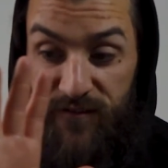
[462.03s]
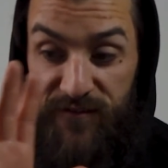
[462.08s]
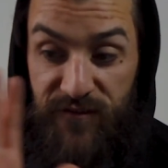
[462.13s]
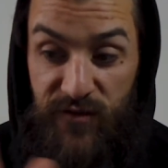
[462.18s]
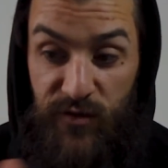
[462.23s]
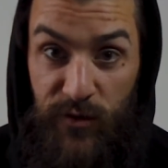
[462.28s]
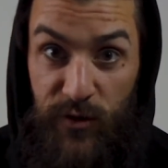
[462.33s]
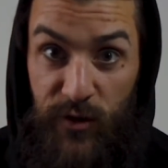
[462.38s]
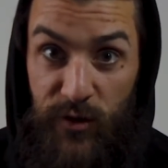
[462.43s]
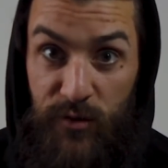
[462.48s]
A
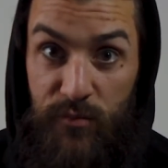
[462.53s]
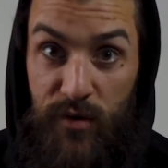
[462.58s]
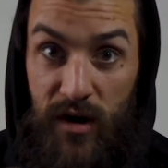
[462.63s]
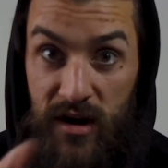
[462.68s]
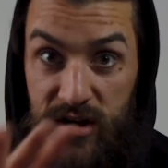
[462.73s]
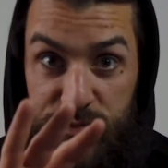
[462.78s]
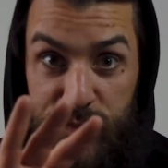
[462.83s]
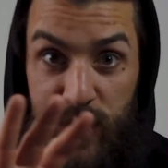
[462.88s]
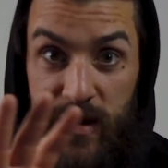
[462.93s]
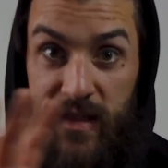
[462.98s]
full-on
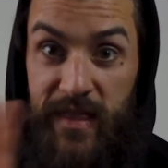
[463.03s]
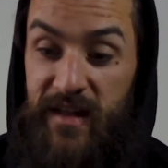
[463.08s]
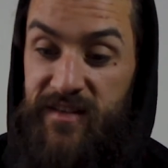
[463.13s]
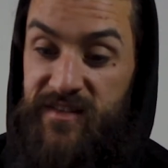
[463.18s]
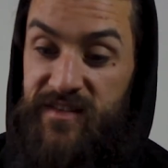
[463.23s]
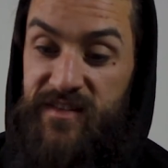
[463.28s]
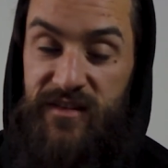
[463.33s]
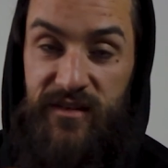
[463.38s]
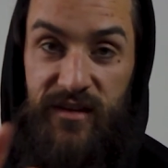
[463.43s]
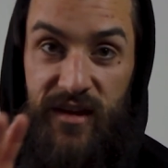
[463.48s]
brush pen.
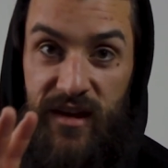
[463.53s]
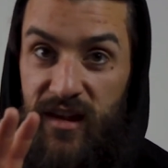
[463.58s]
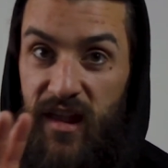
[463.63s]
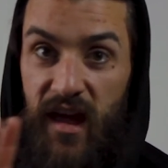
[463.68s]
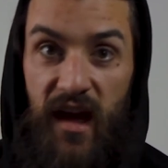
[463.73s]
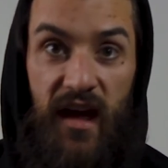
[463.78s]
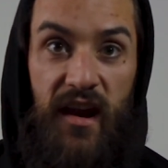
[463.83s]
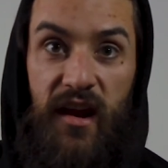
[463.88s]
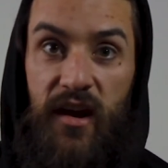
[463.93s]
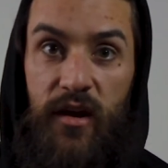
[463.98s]
That's,
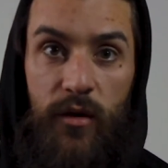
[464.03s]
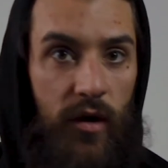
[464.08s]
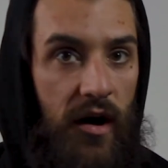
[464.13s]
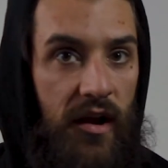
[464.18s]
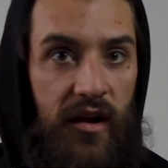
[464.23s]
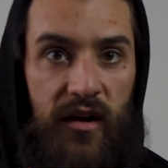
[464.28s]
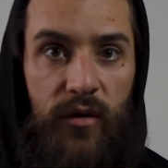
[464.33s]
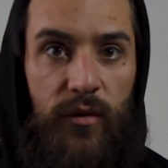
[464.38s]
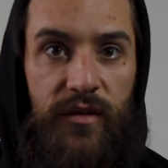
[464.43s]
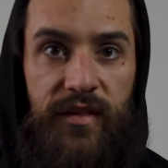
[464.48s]
I don't
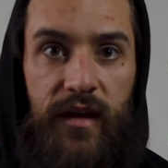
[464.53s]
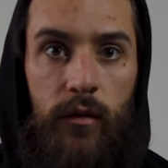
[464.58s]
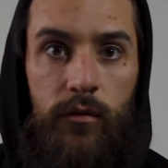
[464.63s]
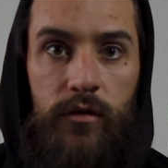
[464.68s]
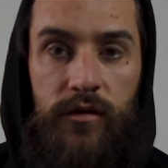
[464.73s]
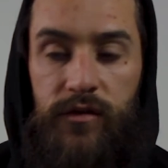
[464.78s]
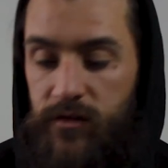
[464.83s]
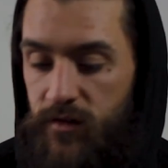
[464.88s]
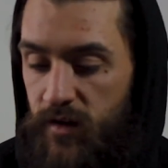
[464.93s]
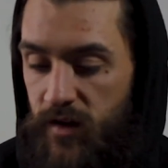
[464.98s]
know what that
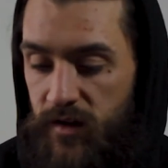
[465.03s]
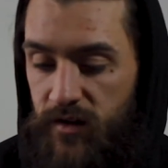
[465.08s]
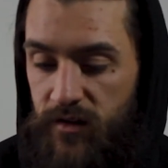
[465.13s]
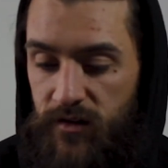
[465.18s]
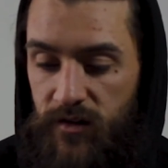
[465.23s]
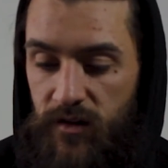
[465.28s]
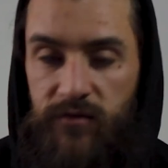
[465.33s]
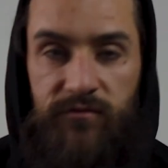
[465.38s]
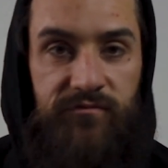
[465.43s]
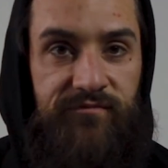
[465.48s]
was. I
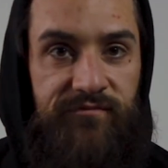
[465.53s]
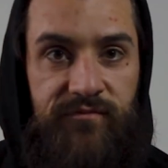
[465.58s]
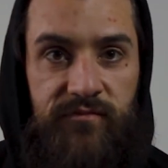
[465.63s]
don't.